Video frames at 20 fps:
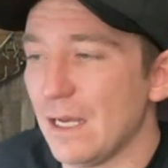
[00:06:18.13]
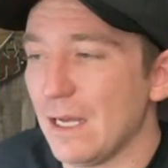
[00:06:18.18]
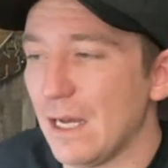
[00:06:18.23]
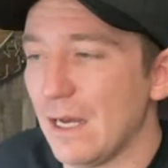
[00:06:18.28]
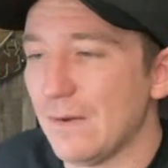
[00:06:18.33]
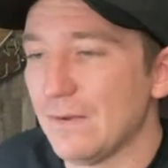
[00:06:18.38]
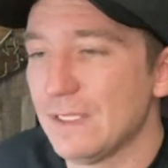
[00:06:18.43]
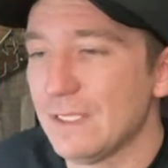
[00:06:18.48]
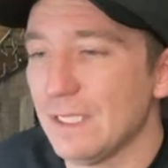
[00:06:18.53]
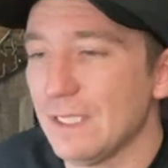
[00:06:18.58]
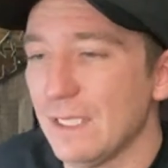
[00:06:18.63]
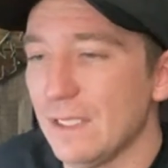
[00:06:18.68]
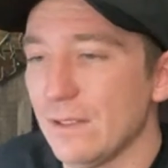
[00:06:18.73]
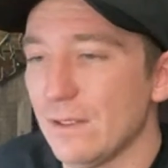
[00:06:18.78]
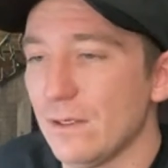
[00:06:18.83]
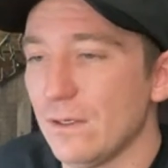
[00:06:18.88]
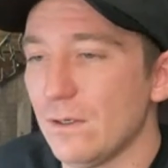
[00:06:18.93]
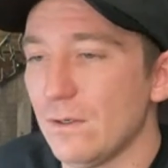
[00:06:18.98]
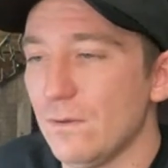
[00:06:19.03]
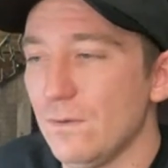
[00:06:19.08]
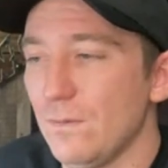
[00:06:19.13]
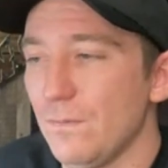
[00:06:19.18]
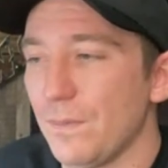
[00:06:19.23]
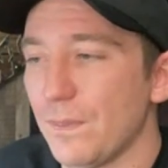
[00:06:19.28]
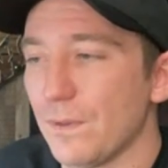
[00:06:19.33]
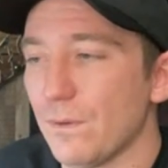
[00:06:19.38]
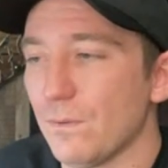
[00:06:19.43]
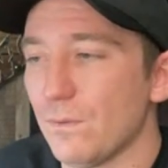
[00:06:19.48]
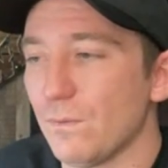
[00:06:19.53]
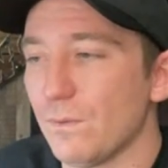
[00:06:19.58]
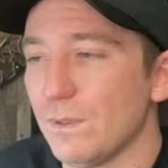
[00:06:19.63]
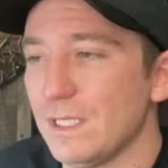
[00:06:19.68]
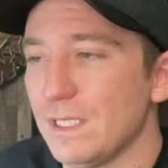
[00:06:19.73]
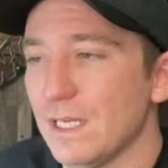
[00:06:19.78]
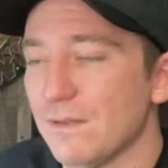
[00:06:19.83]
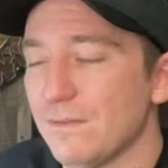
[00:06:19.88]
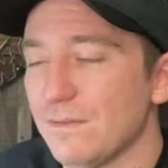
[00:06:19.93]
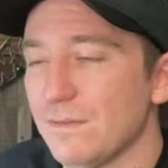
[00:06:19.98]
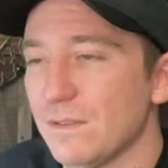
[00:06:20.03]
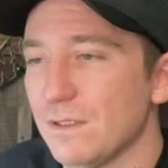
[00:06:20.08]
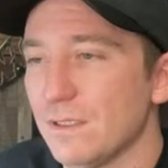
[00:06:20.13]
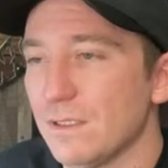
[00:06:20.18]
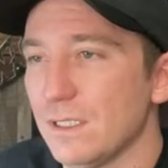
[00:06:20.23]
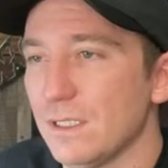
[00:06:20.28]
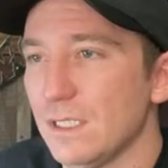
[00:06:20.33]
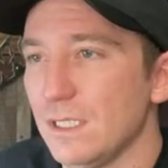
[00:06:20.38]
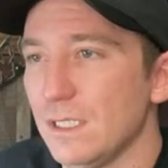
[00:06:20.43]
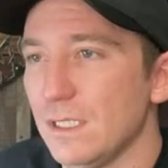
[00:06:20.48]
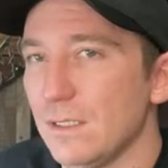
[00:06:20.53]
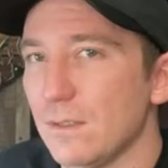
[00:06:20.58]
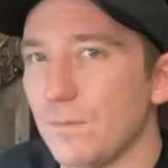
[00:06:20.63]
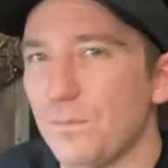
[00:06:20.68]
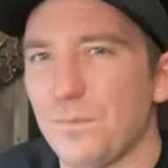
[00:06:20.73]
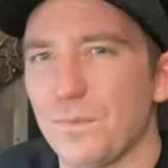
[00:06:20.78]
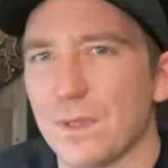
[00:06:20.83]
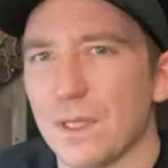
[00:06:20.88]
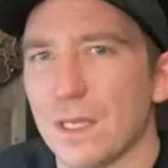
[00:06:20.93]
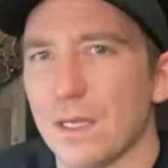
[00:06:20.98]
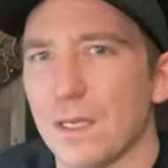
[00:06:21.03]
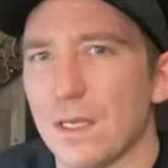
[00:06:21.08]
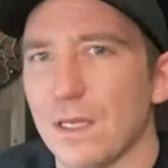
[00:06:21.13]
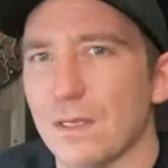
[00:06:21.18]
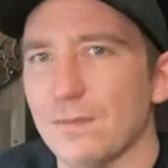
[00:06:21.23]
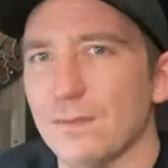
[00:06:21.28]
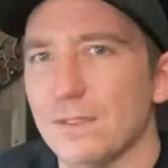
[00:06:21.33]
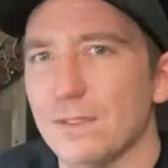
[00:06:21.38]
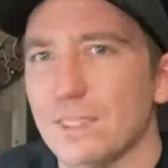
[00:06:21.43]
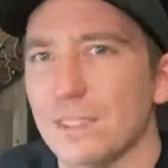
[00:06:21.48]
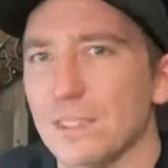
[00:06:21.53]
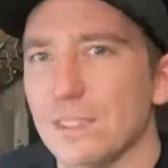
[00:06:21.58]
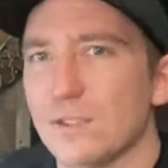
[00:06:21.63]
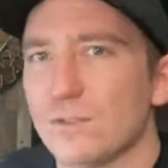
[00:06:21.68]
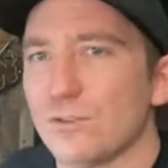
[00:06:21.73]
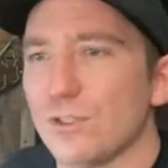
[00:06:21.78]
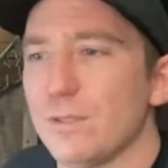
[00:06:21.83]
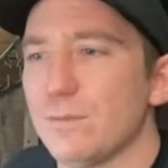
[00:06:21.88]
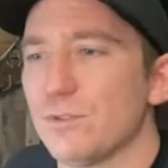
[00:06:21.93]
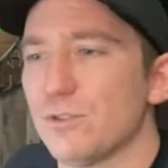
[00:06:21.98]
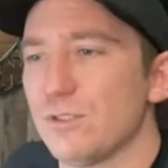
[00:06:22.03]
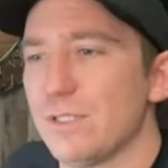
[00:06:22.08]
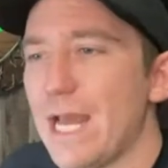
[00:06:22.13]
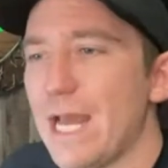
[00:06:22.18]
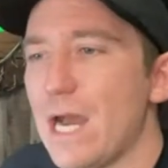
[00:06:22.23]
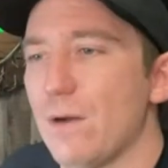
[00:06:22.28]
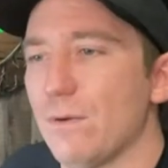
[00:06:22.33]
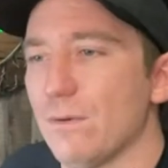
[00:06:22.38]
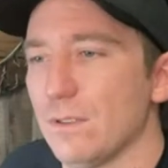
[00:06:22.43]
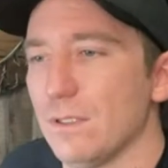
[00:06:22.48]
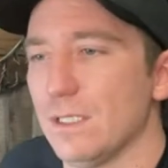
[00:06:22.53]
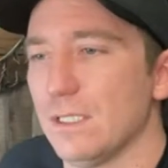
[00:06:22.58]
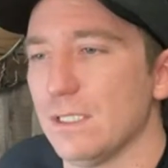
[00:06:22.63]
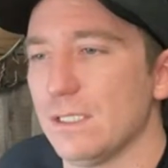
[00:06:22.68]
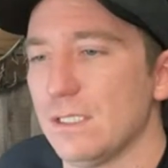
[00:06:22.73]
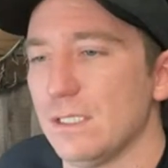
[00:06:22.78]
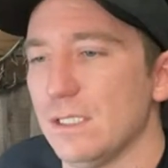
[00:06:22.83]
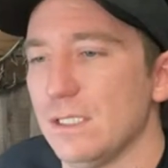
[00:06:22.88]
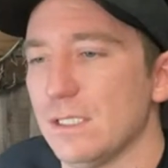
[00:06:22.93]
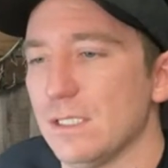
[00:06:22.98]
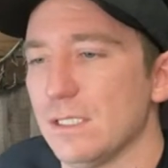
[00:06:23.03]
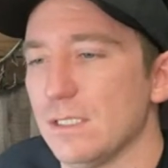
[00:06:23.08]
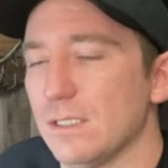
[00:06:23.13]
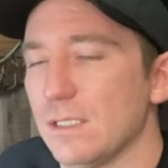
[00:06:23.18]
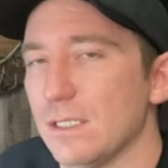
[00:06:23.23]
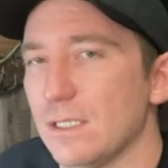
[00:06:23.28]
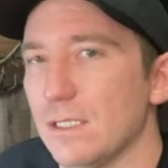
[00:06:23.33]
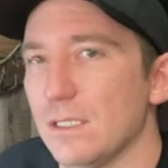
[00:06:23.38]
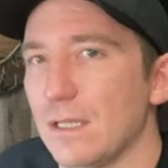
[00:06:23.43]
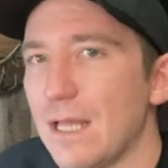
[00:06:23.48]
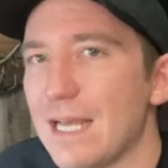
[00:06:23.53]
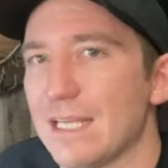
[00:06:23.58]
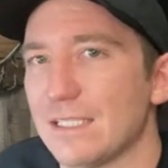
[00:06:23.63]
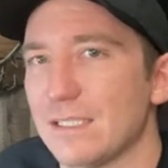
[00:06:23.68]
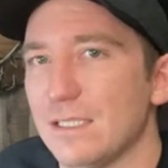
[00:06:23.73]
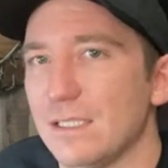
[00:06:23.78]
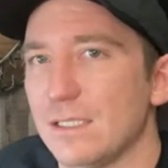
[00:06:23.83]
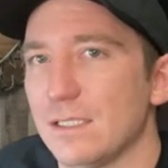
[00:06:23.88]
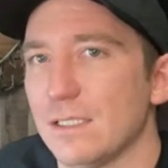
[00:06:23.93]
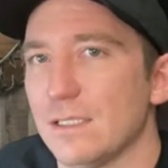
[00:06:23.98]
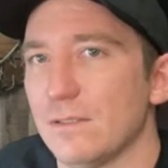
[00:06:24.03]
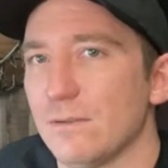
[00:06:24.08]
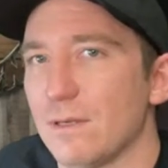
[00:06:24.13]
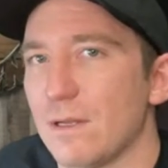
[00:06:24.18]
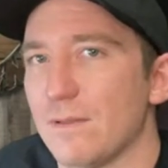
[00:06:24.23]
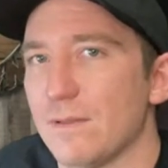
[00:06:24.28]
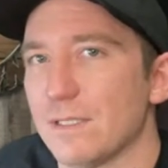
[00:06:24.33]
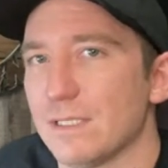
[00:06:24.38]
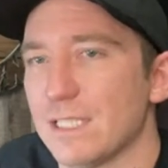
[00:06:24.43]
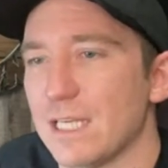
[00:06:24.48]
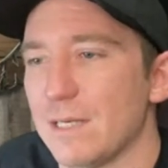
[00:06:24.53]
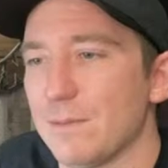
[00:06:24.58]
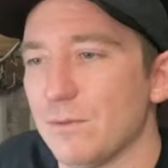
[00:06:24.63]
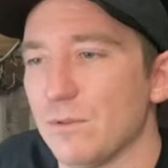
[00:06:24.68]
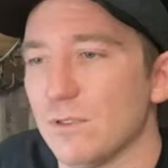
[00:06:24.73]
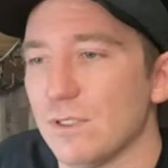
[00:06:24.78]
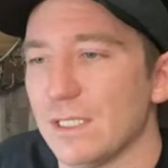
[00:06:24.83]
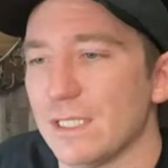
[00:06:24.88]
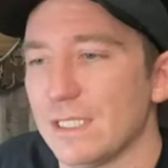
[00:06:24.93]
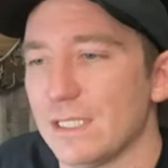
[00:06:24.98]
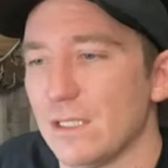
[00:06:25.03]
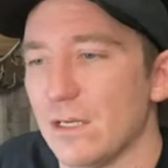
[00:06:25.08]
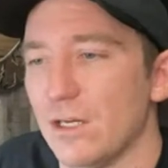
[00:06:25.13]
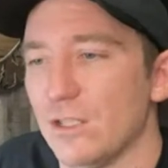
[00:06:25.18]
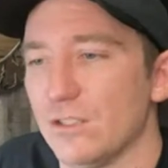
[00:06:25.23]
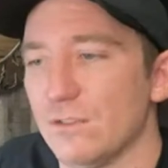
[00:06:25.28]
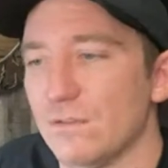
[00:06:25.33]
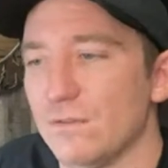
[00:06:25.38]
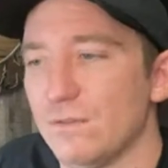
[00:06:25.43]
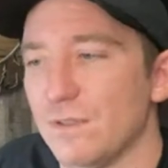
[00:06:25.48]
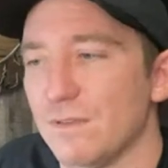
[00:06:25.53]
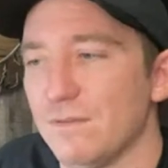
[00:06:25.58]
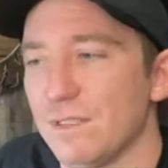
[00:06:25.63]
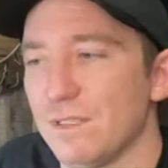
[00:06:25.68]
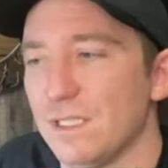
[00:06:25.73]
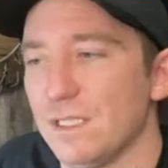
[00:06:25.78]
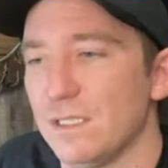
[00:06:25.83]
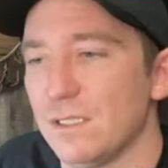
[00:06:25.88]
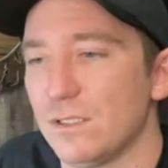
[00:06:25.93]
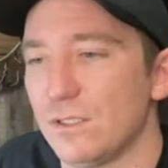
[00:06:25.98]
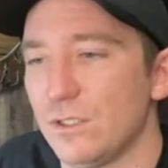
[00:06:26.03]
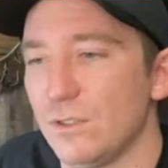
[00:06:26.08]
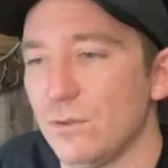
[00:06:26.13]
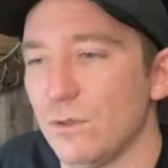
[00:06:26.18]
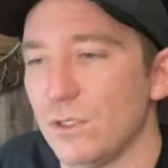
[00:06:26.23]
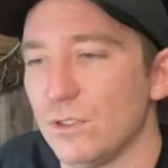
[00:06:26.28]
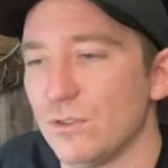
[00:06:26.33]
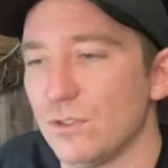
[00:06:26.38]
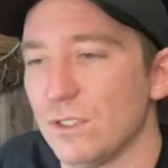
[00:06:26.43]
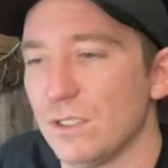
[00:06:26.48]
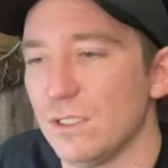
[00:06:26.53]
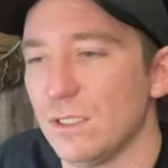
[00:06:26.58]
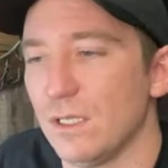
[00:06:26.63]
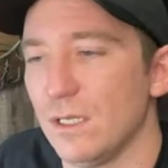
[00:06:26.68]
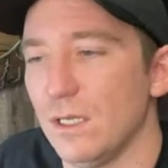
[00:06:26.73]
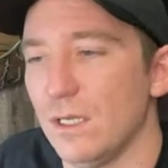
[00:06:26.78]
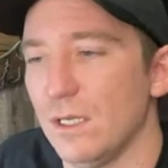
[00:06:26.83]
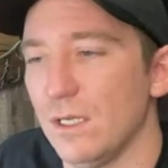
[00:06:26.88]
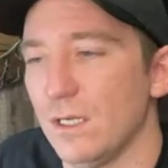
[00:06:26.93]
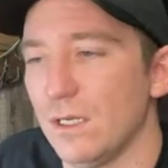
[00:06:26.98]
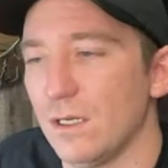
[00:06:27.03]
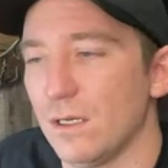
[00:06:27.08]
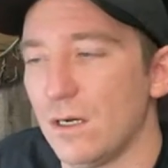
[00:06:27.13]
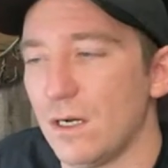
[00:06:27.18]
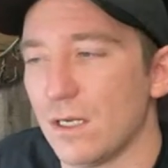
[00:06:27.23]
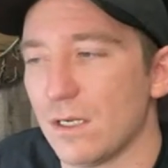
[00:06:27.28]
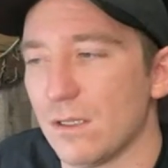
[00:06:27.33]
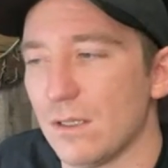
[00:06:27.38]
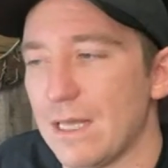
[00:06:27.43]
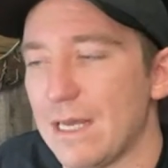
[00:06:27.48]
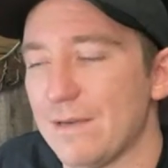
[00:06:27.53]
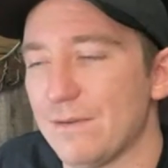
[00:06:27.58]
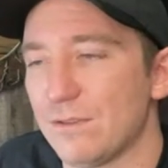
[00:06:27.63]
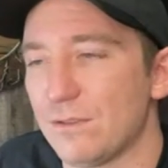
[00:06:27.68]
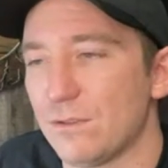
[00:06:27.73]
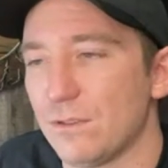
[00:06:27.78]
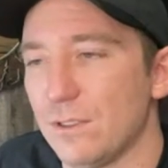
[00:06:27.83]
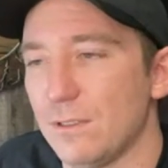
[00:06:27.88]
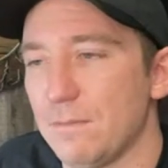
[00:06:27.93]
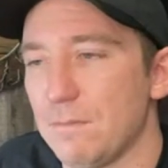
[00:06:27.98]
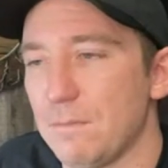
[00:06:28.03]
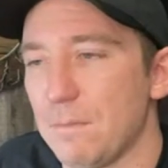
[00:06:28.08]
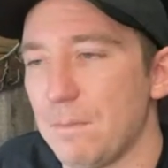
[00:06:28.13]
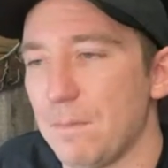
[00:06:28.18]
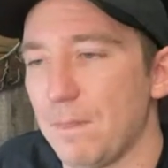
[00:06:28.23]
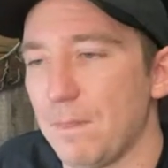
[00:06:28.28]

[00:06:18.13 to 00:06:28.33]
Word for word: I would say though, we definitely, I would say the streams are down this season. I think last season around this time, we were in like the 150s, 200 on a live stream.